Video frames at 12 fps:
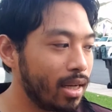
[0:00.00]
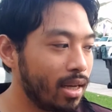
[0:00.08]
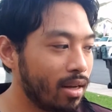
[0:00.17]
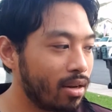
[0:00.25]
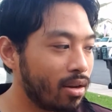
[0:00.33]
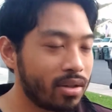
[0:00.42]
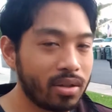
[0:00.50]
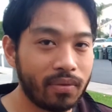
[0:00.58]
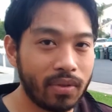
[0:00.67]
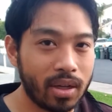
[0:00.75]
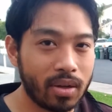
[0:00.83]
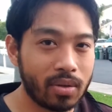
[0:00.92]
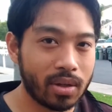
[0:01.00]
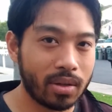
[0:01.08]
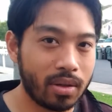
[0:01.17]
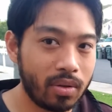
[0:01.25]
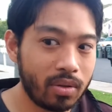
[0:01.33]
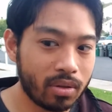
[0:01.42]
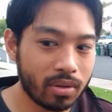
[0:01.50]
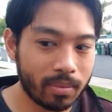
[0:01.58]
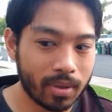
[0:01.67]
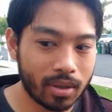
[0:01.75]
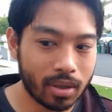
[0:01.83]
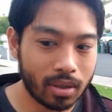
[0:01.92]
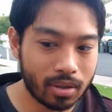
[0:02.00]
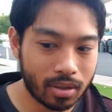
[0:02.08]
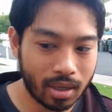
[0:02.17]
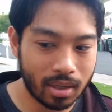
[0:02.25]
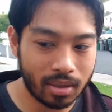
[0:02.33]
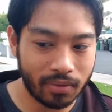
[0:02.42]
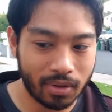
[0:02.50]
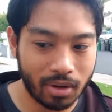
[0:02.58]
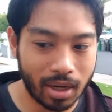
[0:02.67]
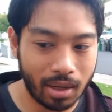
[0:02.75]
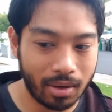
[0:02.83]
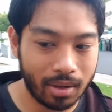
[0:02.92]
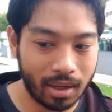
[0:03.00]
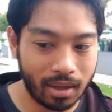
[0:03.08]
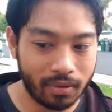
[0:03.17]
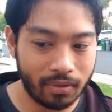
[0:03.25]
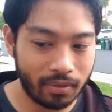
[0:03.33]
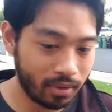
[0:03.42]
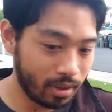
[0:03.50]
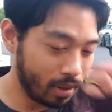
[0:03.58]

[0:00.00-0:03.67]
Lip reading: and also videos on YouTube, and trying to figure out if